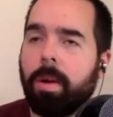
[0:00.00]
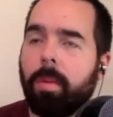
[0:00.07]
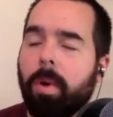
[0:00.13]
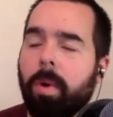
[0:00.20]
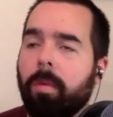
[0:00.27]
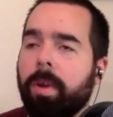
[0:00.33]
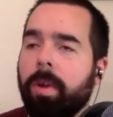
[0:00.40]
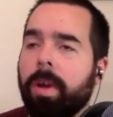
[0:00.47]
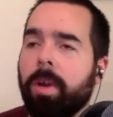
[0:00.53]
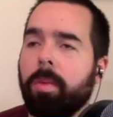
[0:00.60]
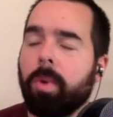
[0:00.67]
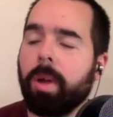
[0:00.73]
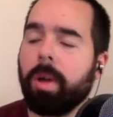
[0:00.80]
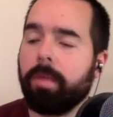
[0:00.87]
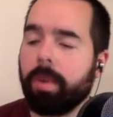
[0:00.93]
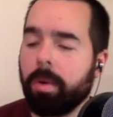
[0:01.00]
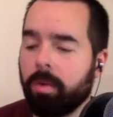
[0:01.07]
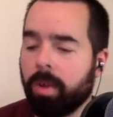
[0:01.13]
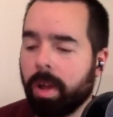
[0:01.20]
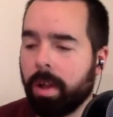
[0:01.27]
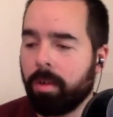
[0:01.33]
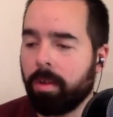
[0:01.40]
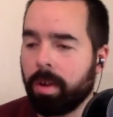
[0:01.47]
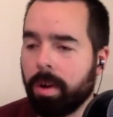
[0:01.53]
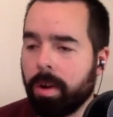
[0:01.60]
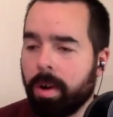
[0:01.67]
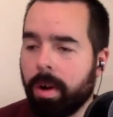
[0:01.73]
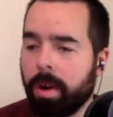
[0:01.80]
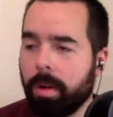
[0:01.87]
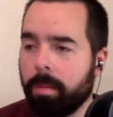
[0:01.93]
over the years, what I found challenging
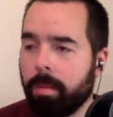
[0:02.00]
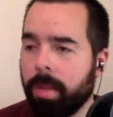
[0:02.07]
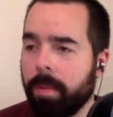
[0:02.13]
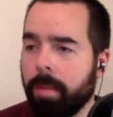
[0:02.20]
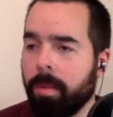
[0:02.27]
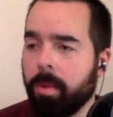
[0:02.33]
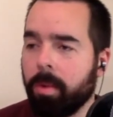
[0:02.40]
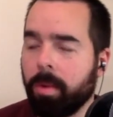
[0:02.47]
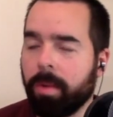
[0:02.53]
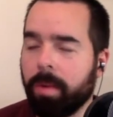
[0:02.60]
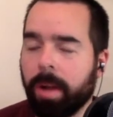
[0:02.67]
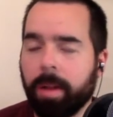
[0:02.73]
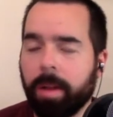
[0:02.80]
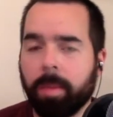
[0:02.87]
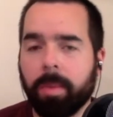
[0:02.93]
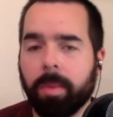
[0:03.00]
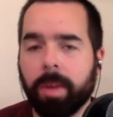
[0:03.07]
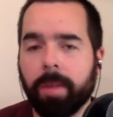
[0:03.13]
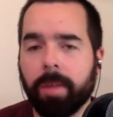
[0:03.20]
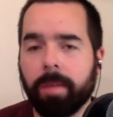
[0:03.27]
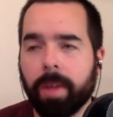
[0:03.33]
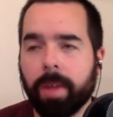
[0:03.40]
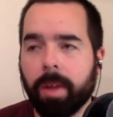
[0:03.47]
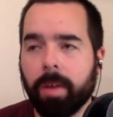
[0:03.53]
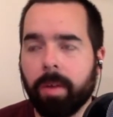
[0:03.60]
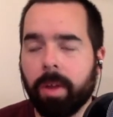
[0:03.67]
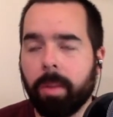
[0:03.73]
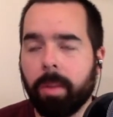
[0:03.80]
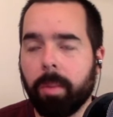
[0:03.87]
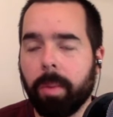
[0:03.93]
are people who have got this belief that you
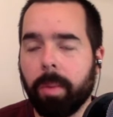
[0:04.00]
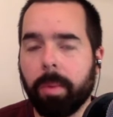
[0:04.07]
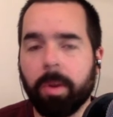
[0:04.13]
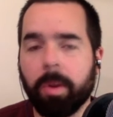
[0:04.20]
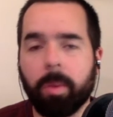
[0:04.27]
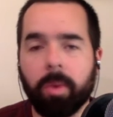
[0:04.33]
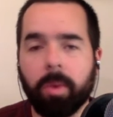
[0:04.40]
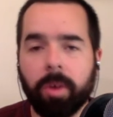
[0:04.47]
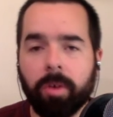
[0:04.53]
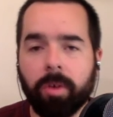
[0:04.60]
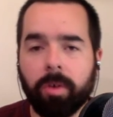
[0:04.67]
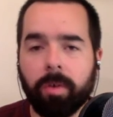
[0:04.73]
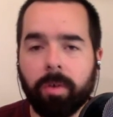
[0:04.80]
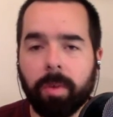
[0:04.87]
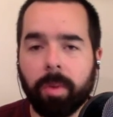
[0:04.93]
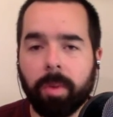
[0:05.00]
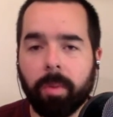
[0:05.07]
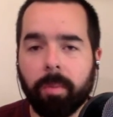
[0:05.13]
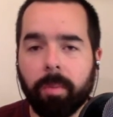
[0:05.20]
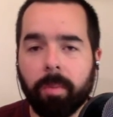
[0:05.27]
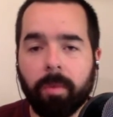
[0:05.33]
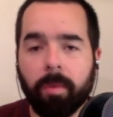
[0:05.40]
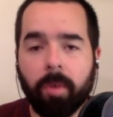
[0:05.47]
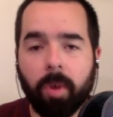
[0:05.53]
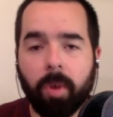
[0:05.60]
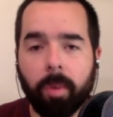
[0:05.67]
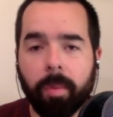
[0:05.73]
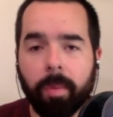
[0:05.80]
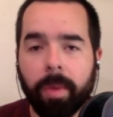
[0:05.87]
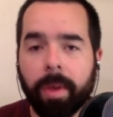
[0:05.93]
need to put people under pressure for them to
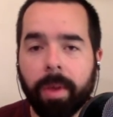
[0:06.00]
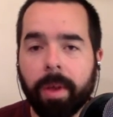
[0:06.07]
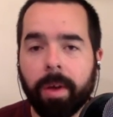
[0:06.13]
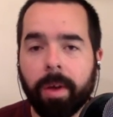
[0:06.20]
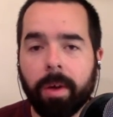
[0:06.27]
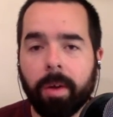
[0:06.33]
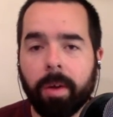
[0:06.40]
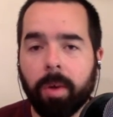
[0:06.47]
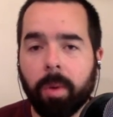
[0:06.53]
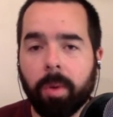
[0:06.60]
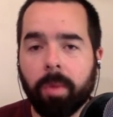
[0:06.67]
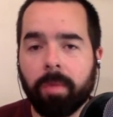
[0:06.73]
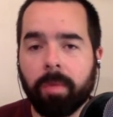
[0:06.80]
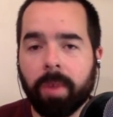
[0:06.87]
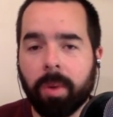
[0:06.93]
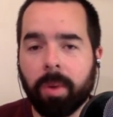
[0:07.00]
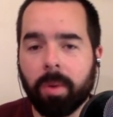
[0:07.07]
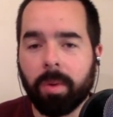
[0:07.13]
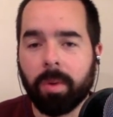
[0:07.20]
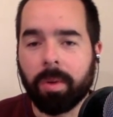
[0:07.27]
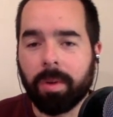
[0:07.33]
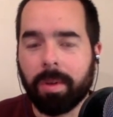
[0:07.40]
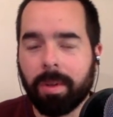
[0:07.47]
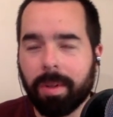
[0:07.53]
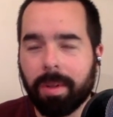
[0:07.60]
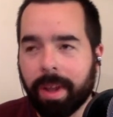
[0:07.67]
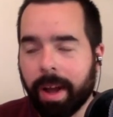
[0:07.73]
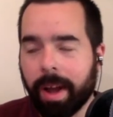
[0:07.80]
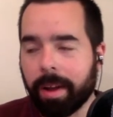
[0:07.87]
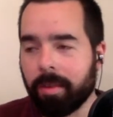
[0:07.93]
perform. I've always found
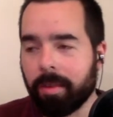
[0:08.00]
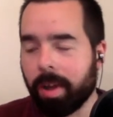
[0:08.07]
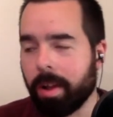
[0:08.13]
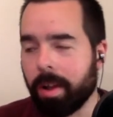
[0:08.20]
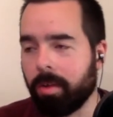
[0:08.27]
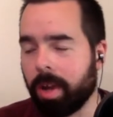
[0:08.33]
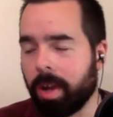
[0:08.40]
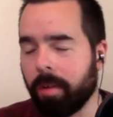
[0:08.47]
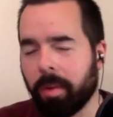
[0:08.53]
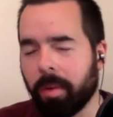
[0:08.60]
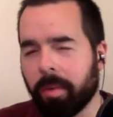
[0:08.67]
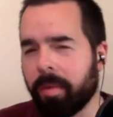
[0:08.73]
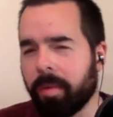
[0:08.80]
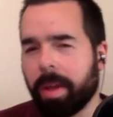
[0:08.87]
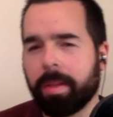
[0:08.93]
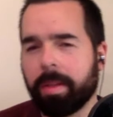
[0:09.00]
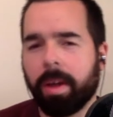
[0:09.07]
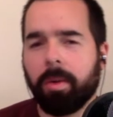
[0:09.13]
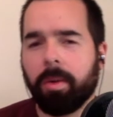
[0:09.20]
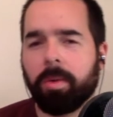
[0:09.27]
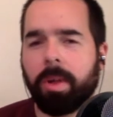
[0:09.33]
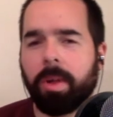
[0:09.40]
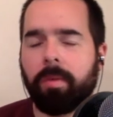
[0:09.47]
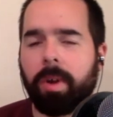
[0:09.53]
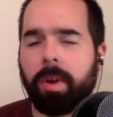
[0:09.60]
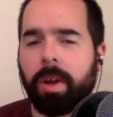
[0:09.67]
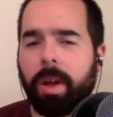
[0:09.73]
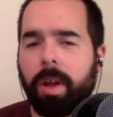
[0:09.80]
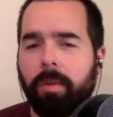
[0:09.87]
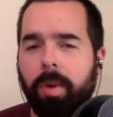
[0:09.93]
that challenging. Have you ever faced that yourself,
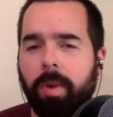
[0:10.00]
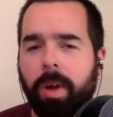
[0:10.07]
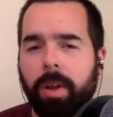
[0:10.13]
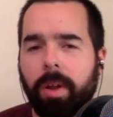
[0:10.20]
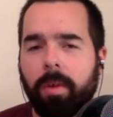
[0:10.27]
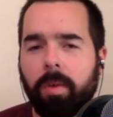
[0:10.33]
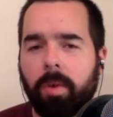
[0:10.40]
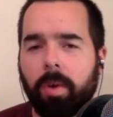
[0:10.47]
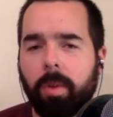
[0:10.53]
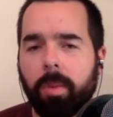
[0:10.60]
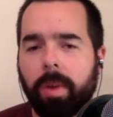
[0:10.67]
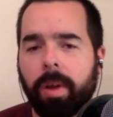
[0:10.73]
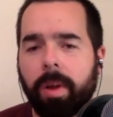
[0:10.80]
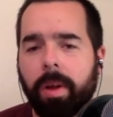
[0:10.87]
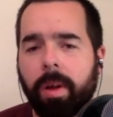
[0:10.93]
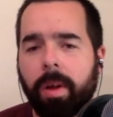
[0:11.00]
and have you had to overcome that?